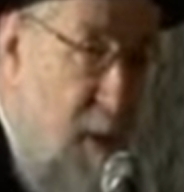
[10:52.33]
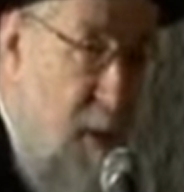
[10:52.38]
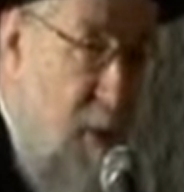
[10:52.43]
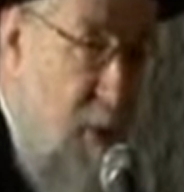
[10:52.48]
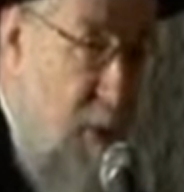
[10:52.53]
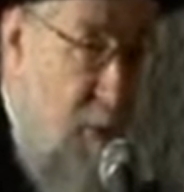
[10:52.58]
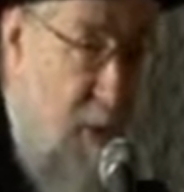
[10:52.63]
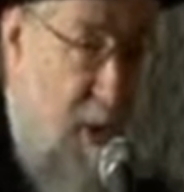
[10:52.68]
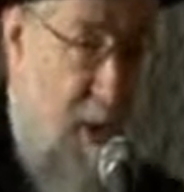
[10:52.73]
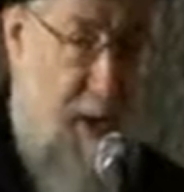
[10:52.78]

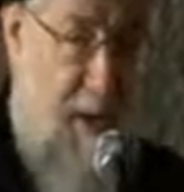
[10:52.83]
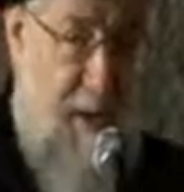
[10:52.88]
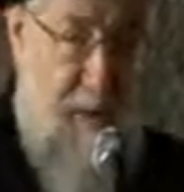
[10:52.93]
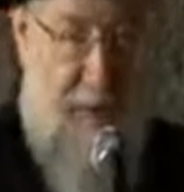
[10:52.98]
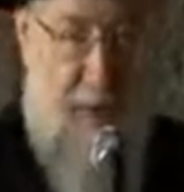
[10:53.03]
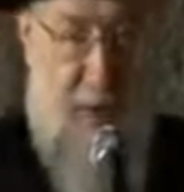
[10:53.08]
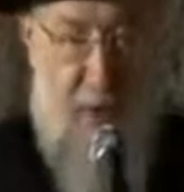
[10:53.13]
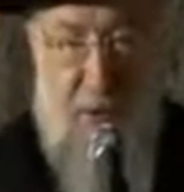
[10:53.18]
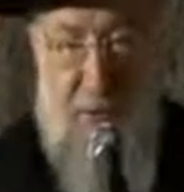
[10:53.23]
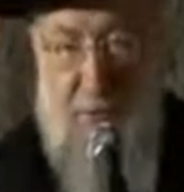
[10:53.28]
the
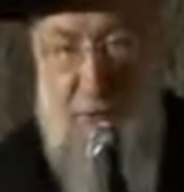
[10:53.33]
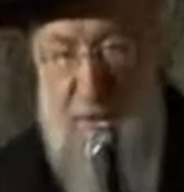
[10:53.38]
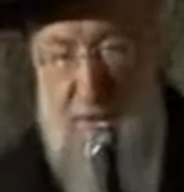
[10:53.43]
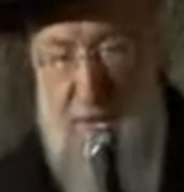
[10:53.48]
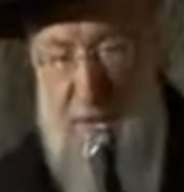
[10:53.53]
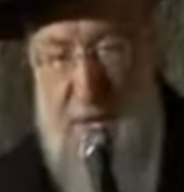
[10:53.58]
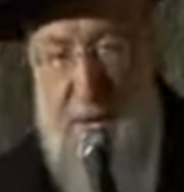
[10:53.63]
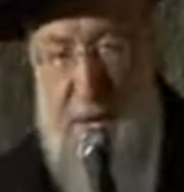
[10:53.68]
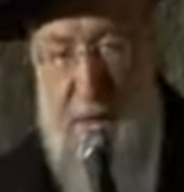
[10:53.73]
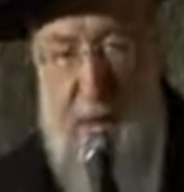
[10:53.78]

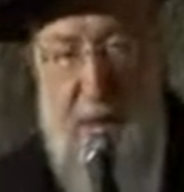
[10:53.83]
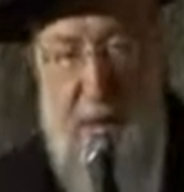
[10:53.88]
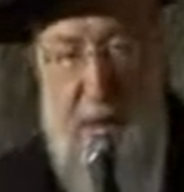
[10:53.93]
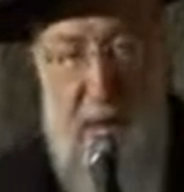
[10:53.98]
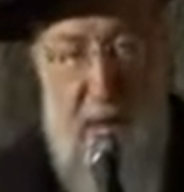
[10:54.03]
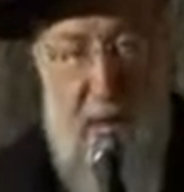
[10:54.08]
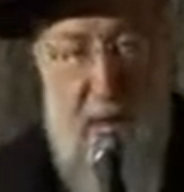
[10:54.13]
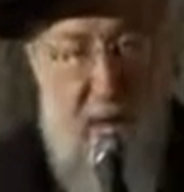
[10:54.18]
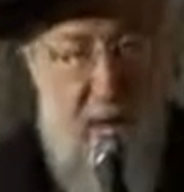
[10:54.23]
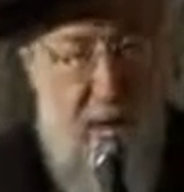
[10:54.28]
organizations,
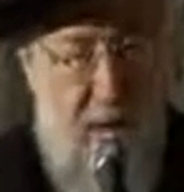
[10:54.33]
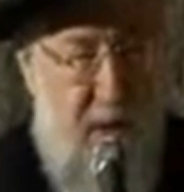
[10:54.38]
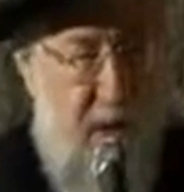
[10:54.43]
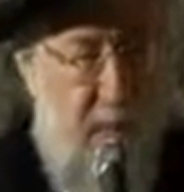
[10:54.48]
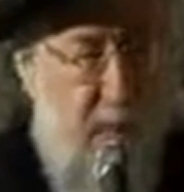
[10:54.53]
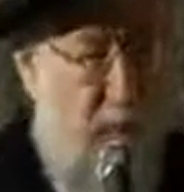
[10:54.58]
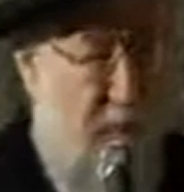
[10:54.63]
the